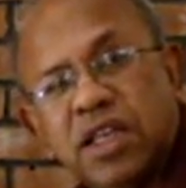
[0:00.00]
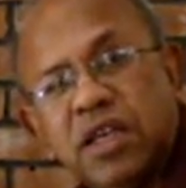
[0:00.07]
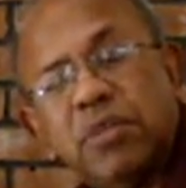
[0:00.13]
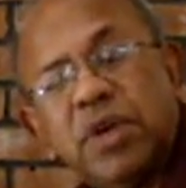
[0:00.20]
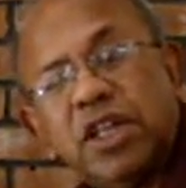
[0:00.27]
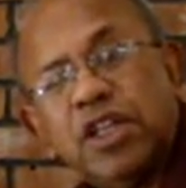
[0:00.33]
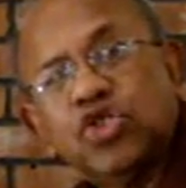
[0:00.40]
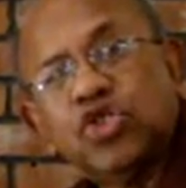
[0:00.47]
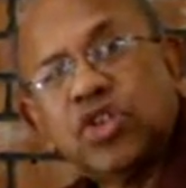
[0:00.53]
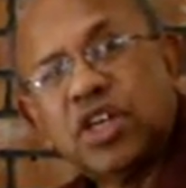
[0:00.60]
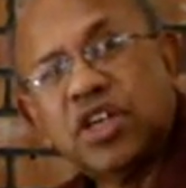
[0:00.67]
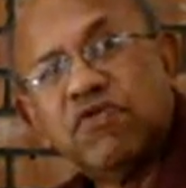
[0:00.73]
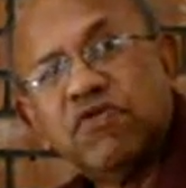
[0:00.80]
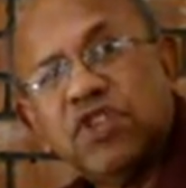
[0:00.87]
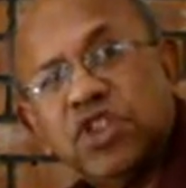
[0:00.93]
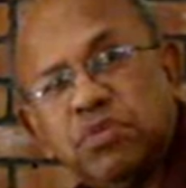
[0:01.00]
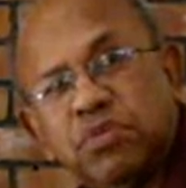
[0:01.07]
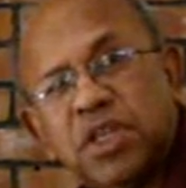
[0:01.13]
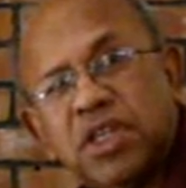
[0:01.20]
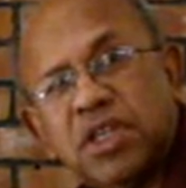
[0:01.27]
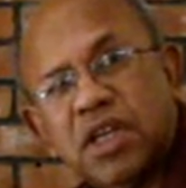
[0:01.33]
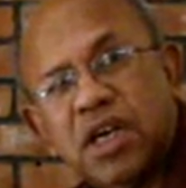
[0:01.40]
and he managed to
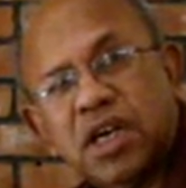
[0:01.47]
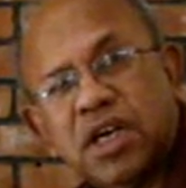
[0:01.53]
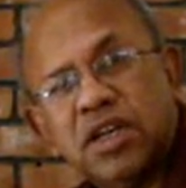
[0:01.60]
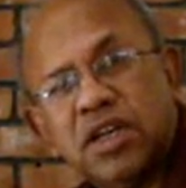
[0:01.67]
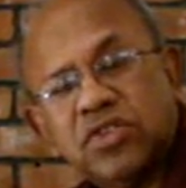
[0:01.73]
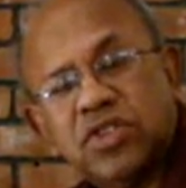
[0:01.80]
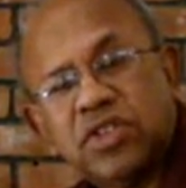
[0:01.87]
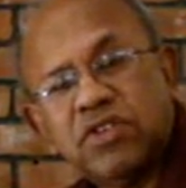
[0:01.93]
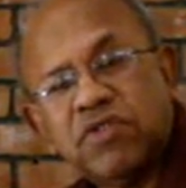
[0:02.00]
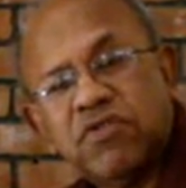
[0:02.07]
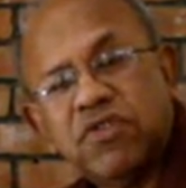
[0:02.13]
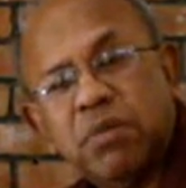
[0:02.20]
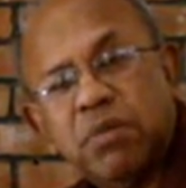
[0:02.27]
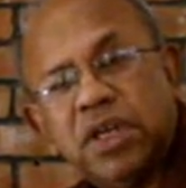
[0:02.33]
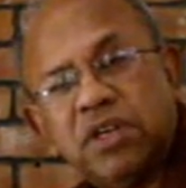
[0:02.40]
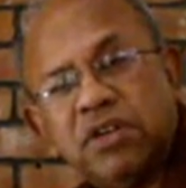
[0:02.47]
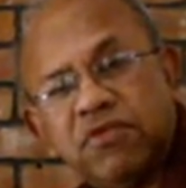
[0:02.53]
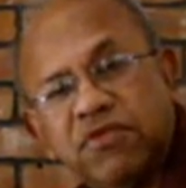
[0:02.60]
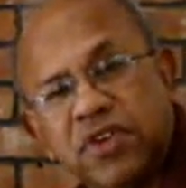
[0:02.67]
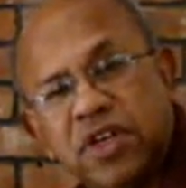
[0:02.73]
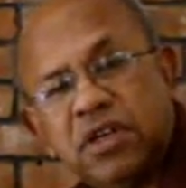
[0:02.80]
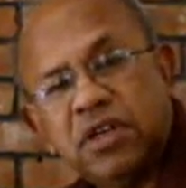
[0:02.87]
convince me that architecture is a far
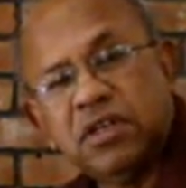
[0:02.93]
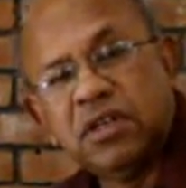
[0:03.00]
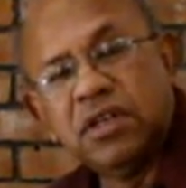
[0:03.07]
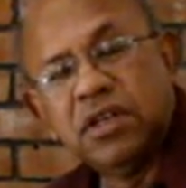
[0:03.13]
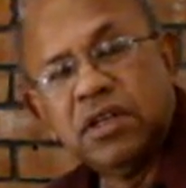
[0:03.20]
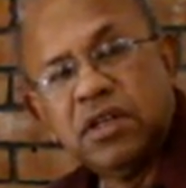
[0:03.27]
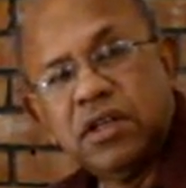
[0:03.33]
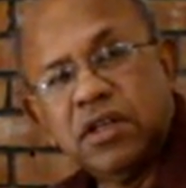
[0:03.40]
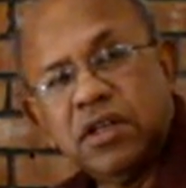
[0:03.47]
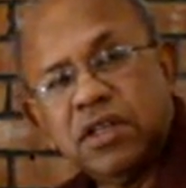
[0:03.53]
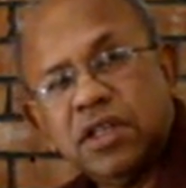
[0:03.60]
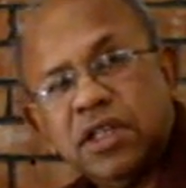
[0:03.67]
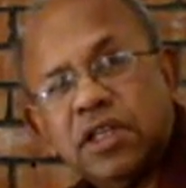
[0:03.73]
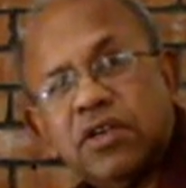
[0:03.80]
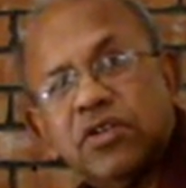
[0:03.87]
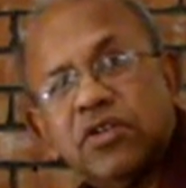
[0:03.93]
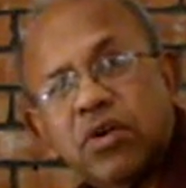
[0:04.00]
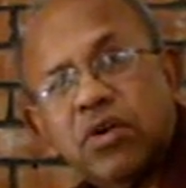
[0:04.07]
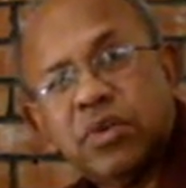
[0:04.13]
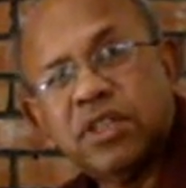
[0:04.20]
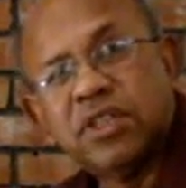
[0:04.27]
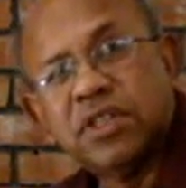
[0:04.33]
better field than
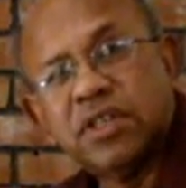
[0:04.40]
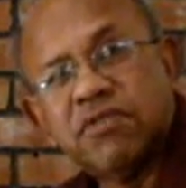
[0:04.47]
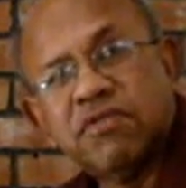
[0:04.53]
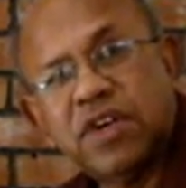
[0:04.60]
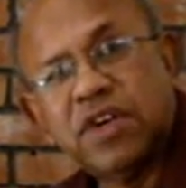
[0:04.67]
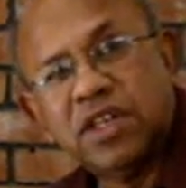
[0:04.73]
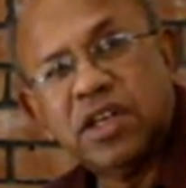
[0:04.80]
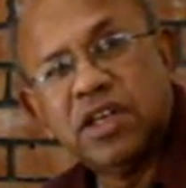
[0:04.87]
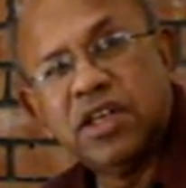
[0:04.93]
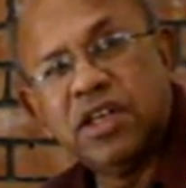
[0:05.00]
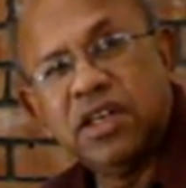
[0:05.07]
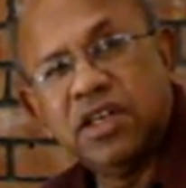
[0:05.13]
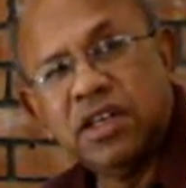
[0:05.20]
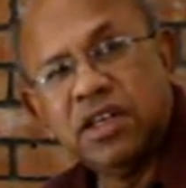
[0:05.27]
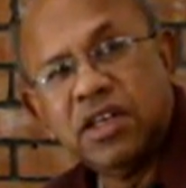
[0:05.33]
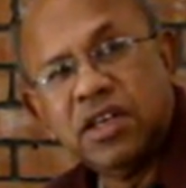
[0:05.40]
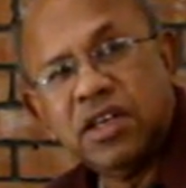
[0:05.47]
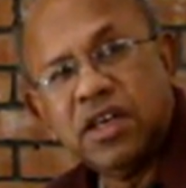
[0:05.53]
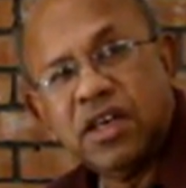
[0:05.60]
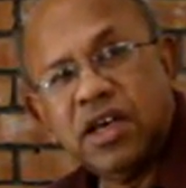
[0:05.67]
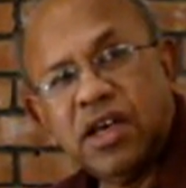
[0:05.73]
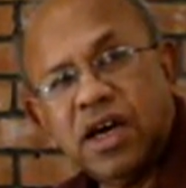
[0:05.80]
economics. And finally,
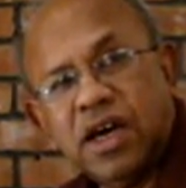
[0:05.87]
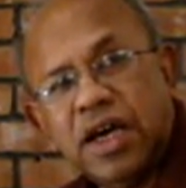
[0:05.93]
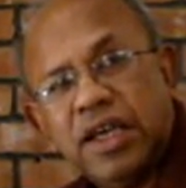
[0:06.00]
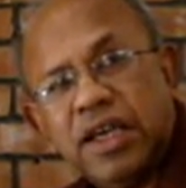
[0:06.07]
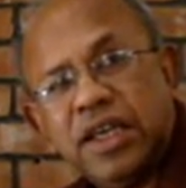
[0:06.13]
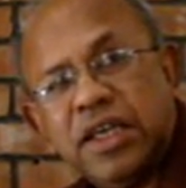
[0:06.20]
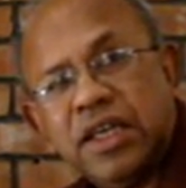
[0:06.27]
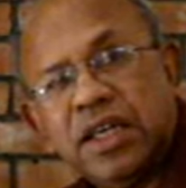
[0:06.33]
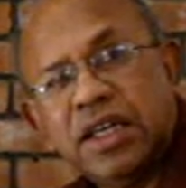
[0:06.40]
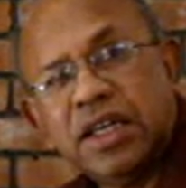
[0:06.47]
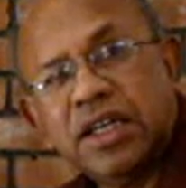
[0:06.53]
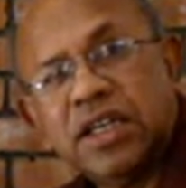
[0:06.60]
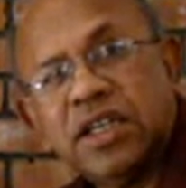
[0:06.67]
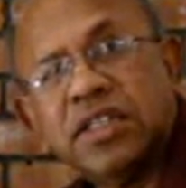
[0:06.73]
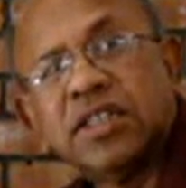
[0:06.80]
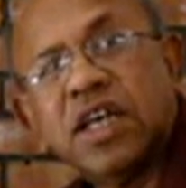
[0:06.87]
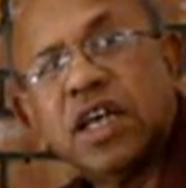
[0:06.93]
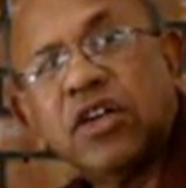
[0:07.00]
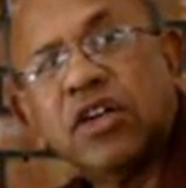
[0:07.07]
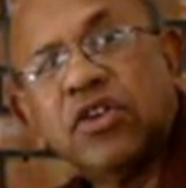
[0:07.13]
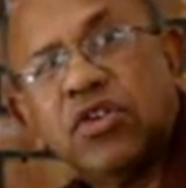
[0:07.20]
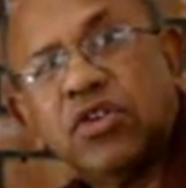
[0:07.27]
I
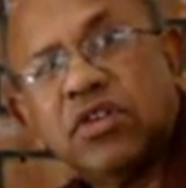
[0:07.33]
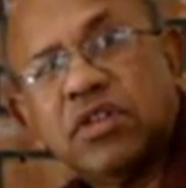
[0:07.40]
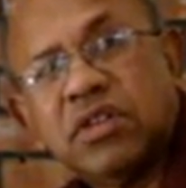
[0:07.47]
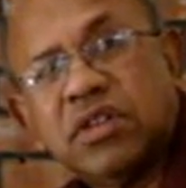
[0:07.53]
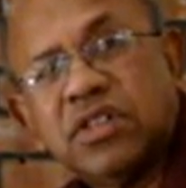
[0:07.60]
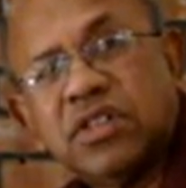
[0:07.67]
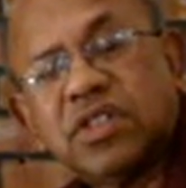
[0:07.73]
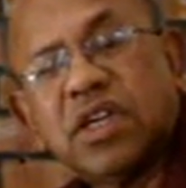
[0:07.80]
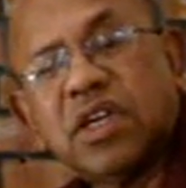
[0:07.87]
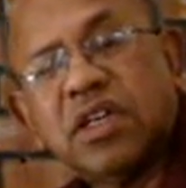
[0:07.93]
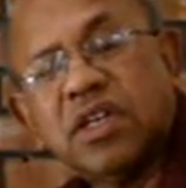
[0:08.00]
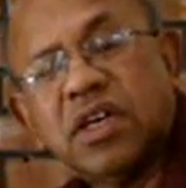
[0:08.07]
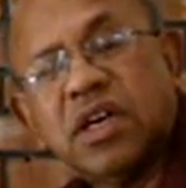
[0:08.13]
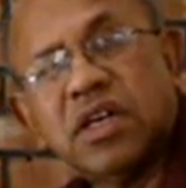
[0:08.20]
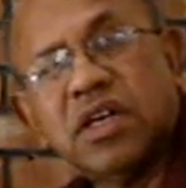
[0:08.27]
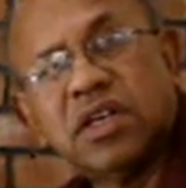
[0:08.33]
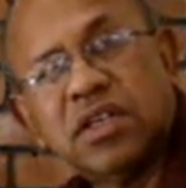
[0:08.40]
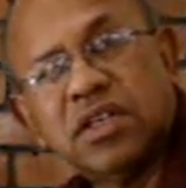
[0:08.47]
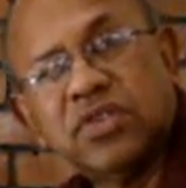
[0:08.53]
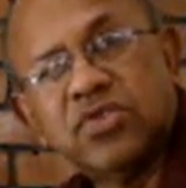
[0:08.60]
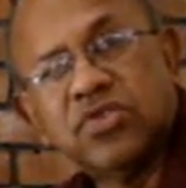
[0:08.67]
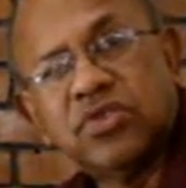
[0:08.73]
decided on studying
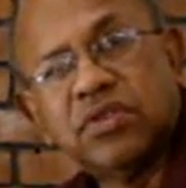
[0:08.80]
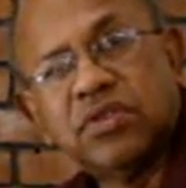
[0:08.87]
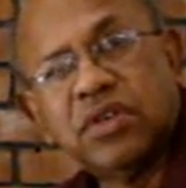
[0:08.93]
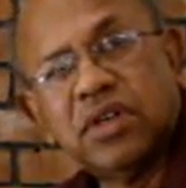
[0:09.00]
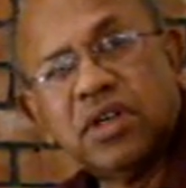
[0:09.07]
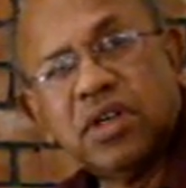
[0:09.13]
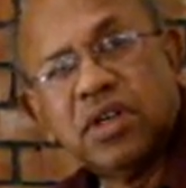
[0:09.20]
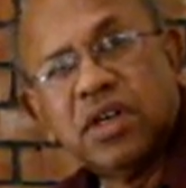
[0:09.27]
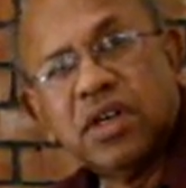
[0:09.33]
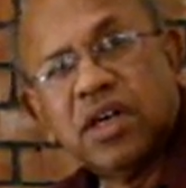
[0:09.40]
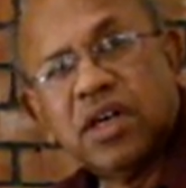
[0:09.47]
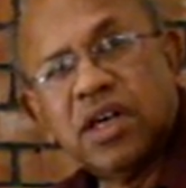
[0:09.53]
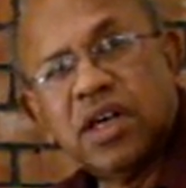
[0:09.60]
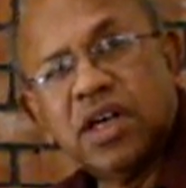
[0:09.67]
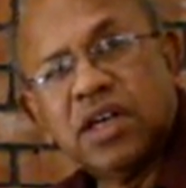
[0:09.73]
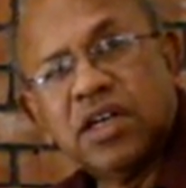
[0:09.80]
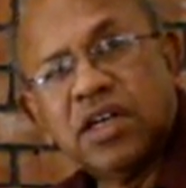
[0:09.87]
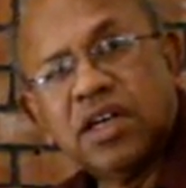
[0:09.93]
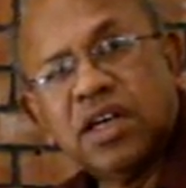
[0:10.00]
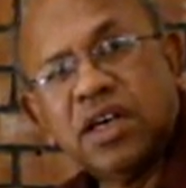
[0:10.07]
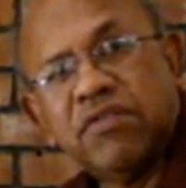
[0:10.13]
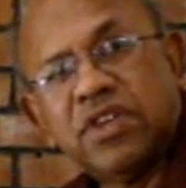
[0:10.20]
architecture.
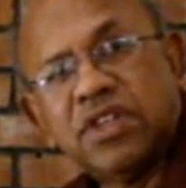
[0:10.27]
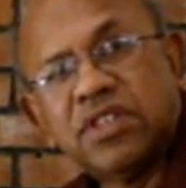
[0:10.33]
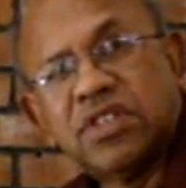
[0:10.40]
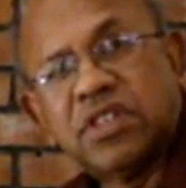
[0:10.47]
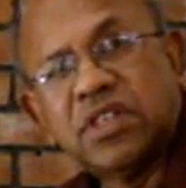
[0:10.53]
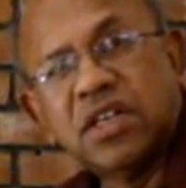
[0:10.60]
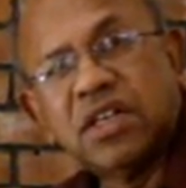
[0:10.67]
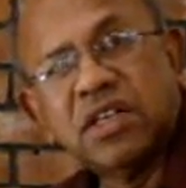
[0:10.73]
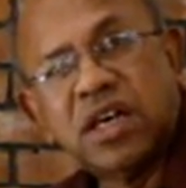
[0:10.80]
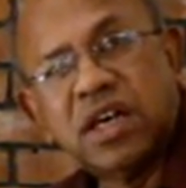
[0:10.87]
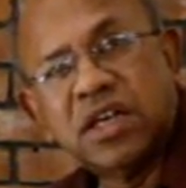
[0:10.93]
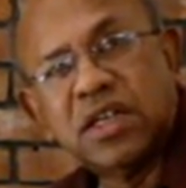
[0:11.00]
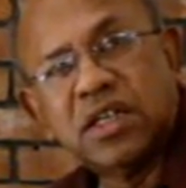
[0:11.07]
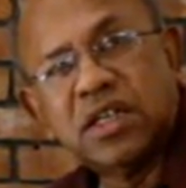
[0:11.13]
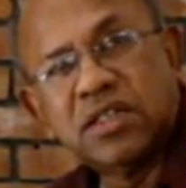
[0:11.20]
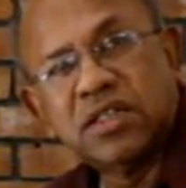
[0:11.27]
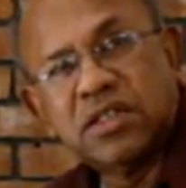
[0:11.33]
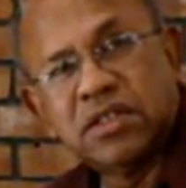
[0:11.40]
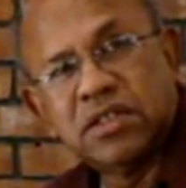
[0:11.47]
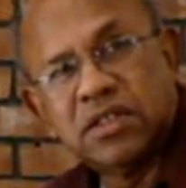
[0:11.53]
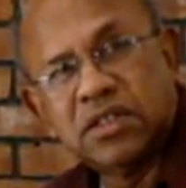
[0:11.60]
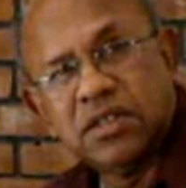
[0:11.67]
And having started
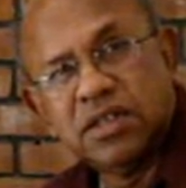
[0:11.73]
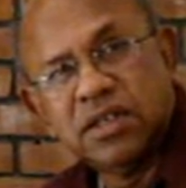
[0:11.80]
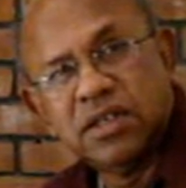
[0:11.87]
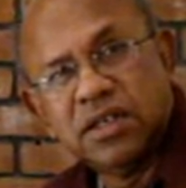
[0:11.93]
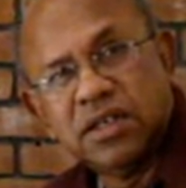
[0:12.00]
architecture,